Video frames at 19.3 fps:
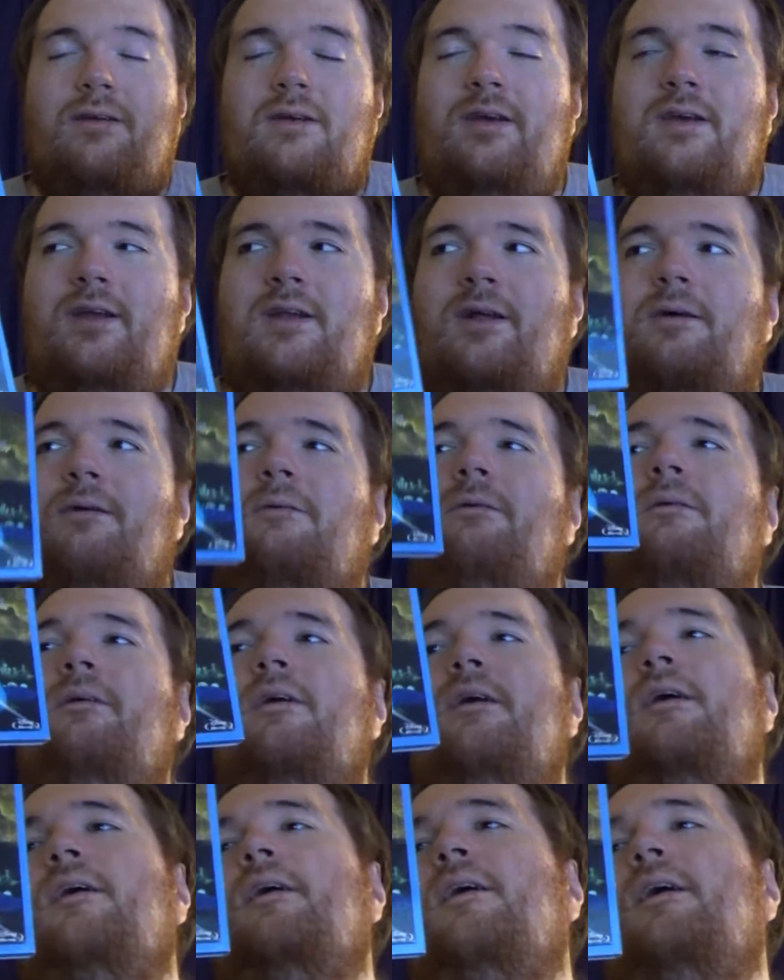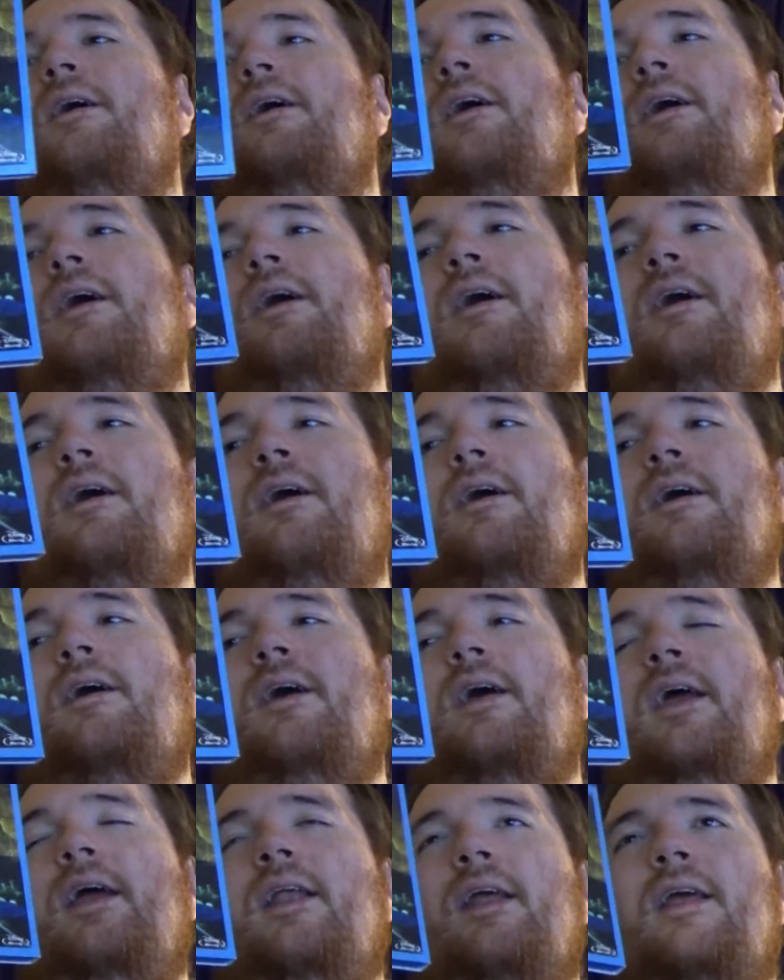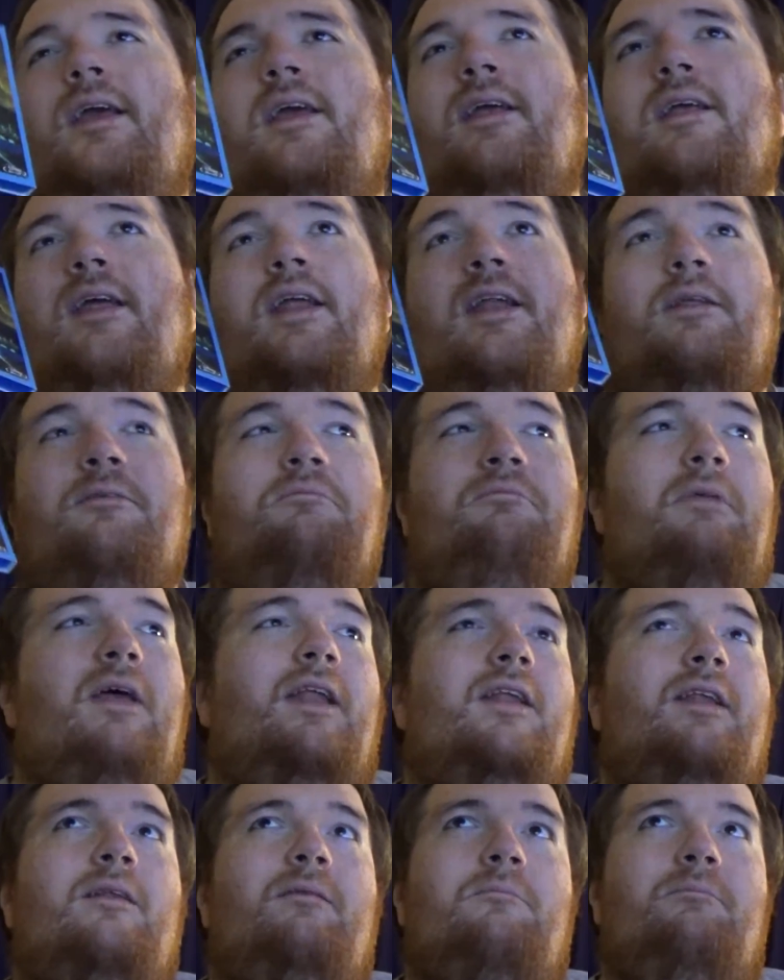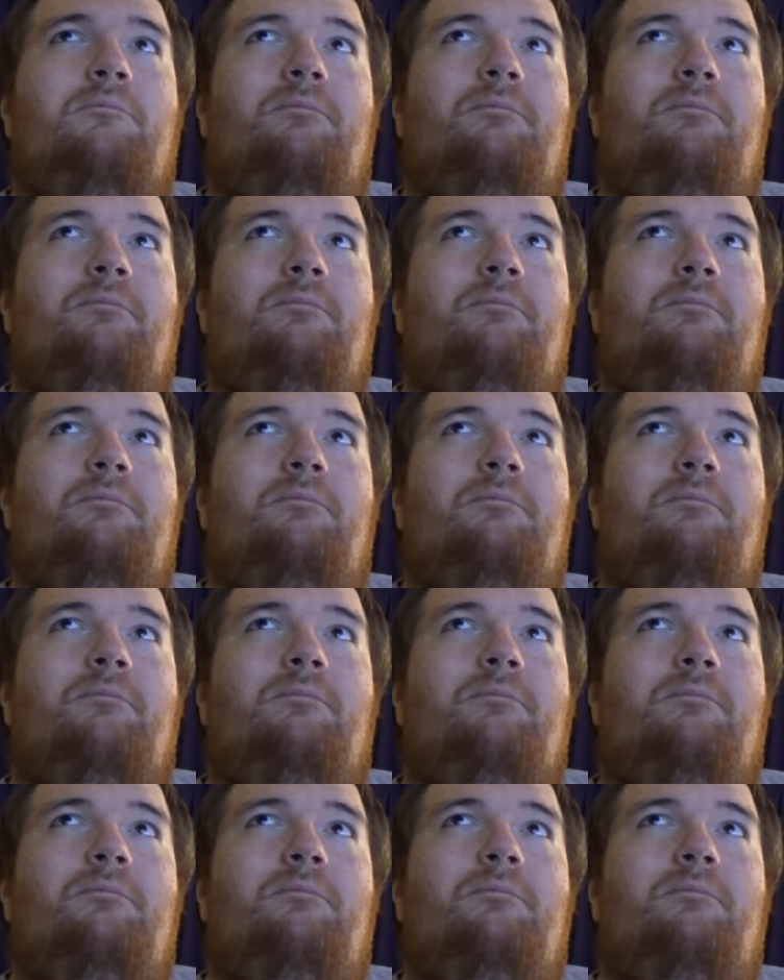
You know, it, it and it and it.